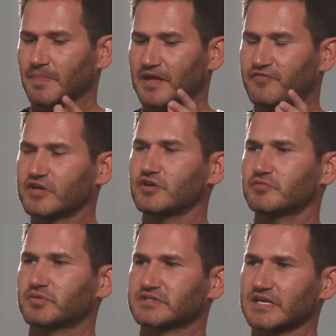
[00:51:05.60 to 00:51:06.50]
If he
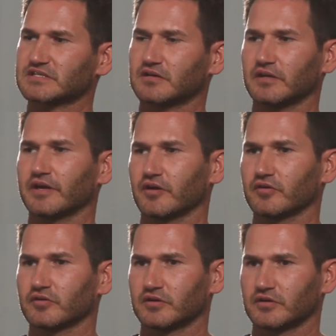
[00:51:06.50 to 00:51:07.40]
could possess Claire,
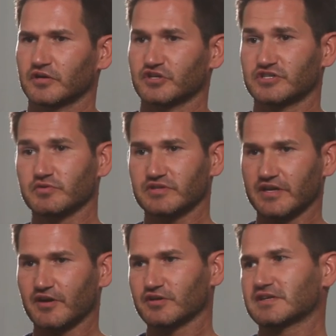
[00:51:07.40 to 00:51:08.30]
because she was of
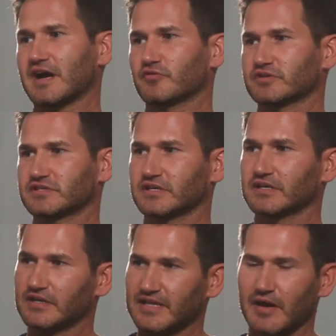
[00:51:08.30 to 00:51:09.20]
the aristocracy,
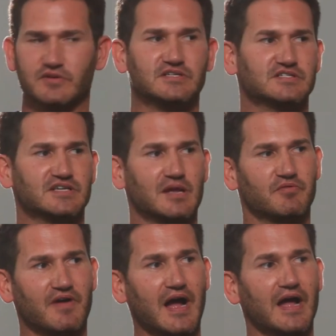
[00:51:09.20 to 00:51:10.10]
that was his stamp
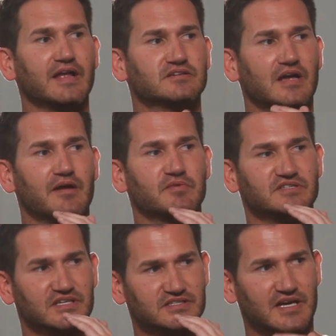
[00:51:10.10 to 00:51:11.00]
of, I am a
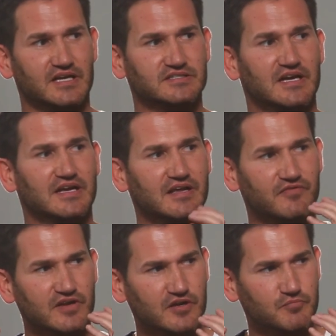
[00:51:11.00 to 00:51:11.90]
success. If
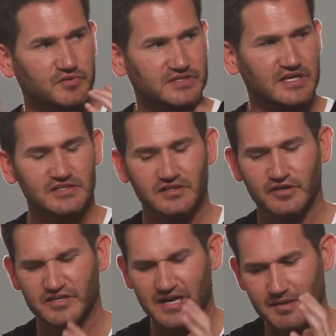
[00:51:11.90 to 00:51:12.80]
he could possess
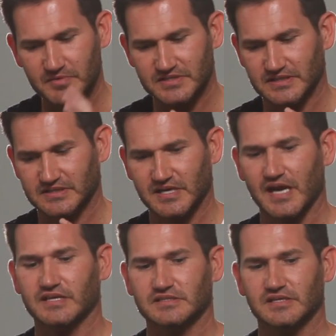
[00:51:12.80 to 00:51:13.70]
Claire, I'm a
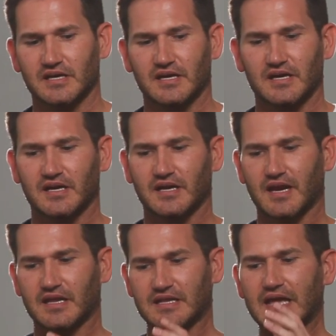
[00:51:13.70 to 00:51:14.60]
success.
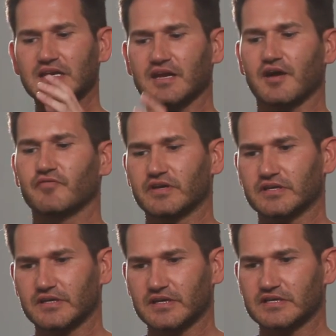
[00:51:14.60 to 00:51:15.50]
And the ending of
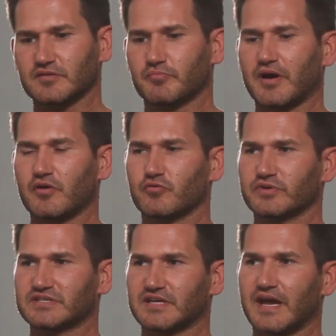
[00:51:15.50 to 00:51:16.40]
it is about
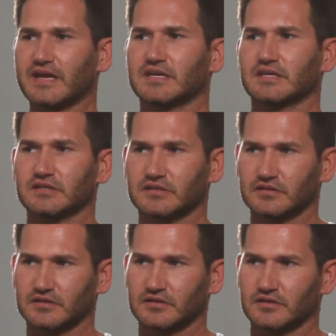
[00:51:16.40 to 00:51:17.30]
resigning
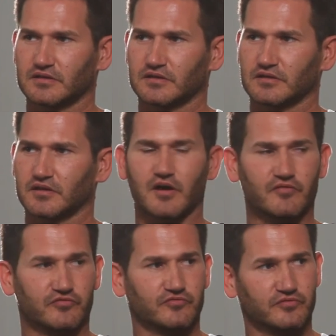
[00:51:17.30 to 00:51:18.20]

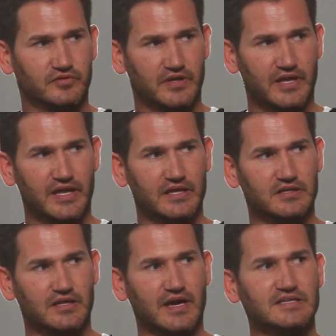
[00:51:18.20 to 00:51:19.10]
love. And
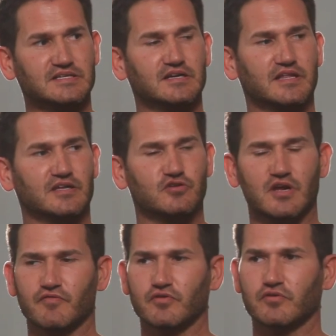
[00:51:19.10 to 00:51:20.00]
mm-hmm. the idea that you
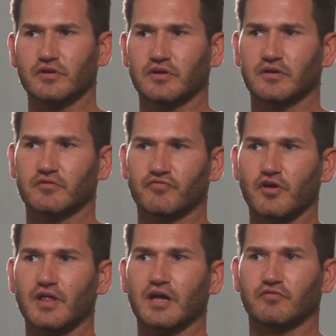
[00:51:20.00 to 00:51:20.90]
never
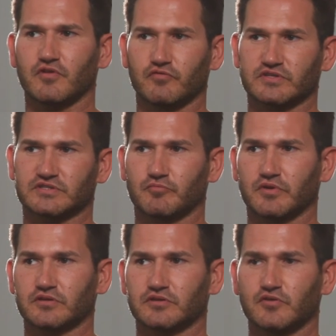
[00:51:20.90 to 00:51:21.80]
fall out of love with
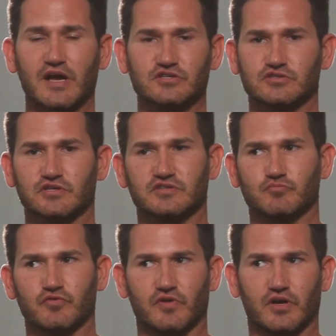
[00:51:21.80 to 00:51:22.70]
someone, you actually just
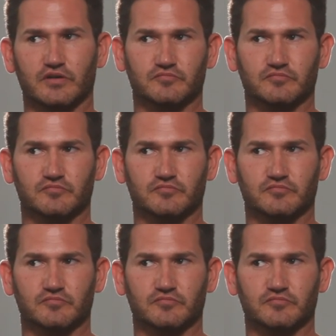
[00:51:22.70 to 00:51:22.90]
move on.